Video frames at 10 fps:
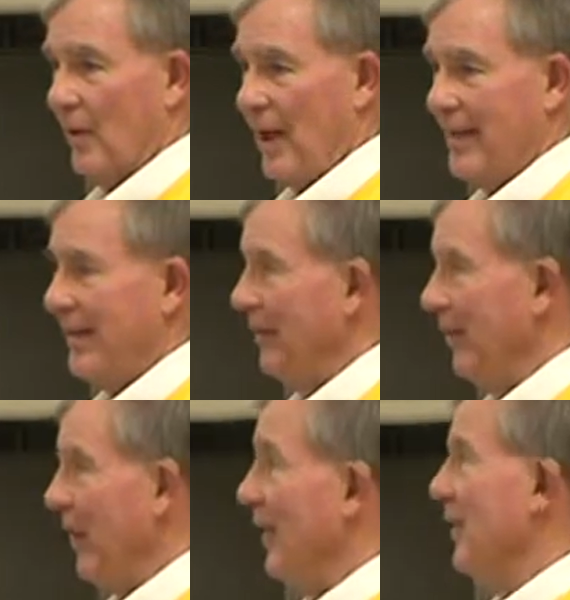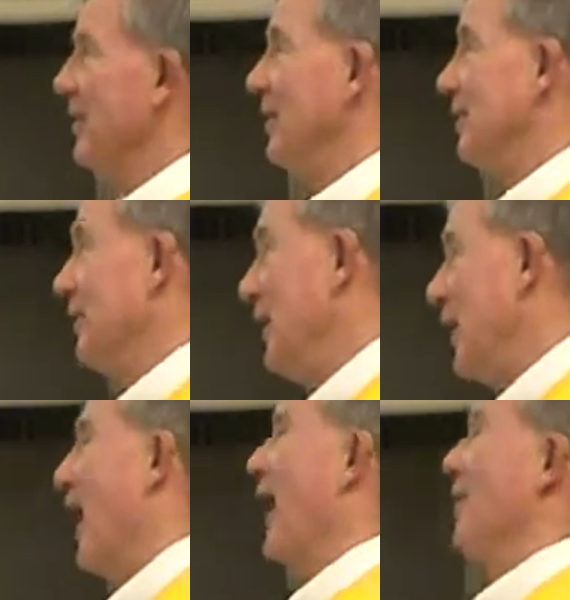light emitting
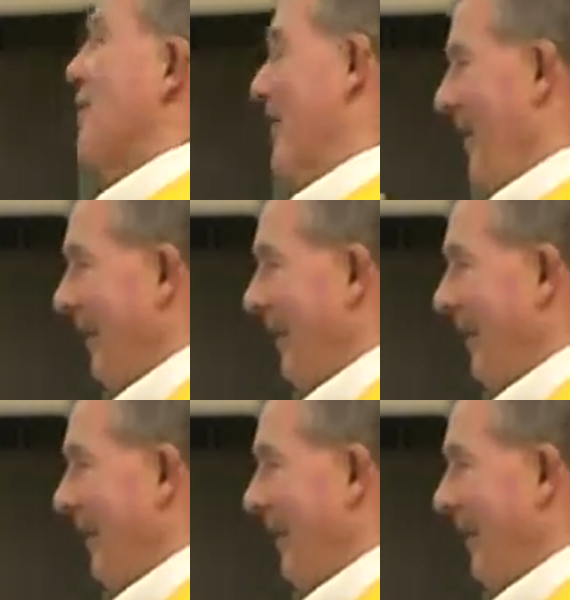diodes.